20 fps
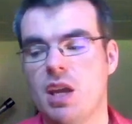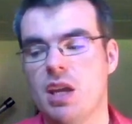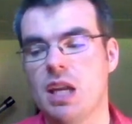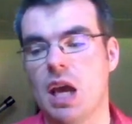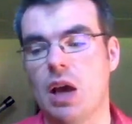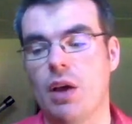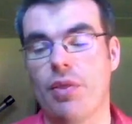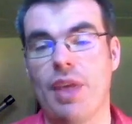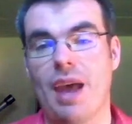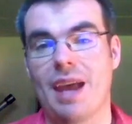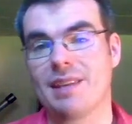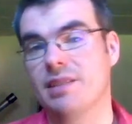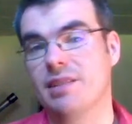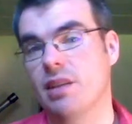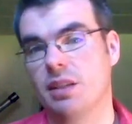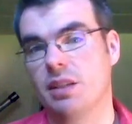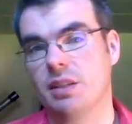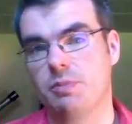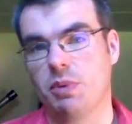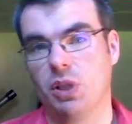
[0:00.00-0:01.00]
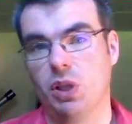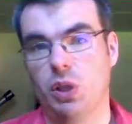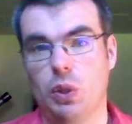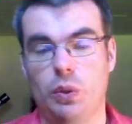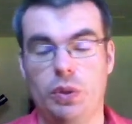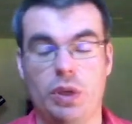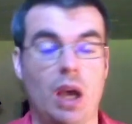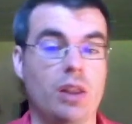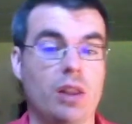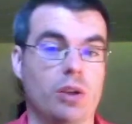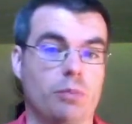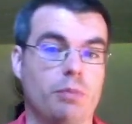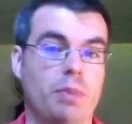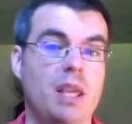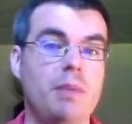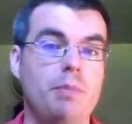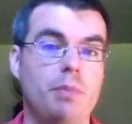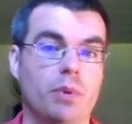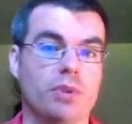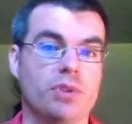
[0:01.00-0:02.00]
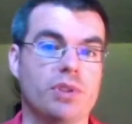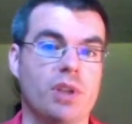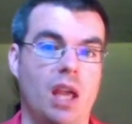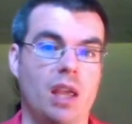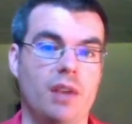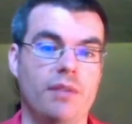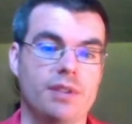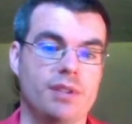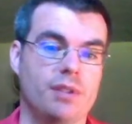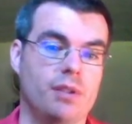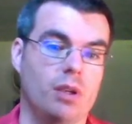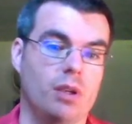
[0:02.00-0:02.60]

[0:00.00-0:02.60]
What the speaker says: Now, that's not to preclude other people's lives.